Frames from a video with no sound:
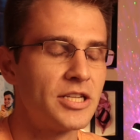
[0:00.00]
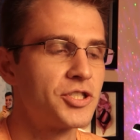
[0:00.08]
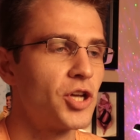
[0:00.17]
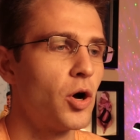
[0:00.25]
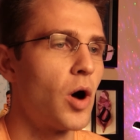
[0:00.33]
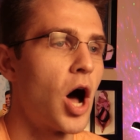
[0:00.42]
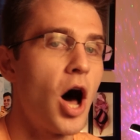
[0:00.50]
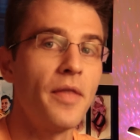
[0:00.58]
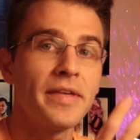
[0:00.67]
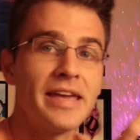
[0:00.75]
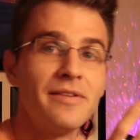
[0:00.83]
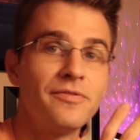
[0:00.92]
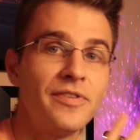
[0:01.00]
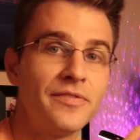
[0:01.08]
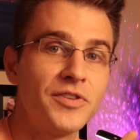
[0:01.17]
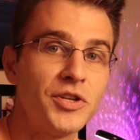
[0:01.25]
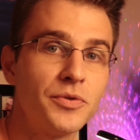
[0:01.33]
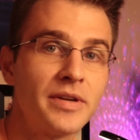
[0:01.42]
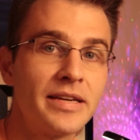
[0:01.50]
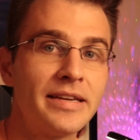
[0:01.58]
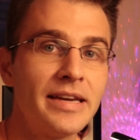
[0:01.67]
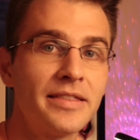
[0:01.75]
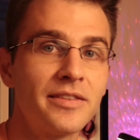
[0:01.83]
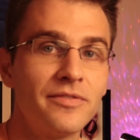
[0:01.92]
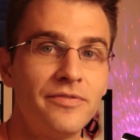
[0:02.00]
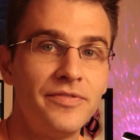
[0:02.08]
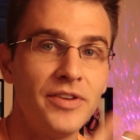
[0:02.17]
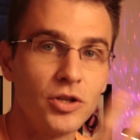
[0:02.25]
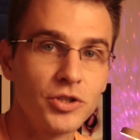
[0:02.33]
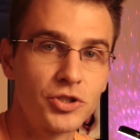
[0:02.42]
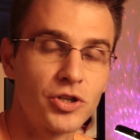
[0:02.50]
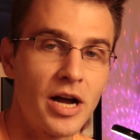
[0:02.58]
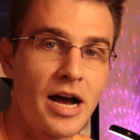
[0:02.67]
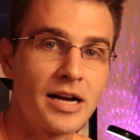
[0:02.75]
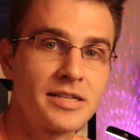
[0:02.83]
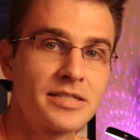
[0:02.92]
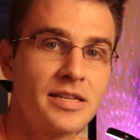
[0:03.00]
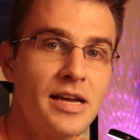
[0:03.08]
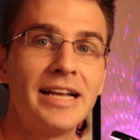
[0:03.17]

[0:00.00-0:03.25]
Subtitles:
And so on the M50, you can get the Viltrox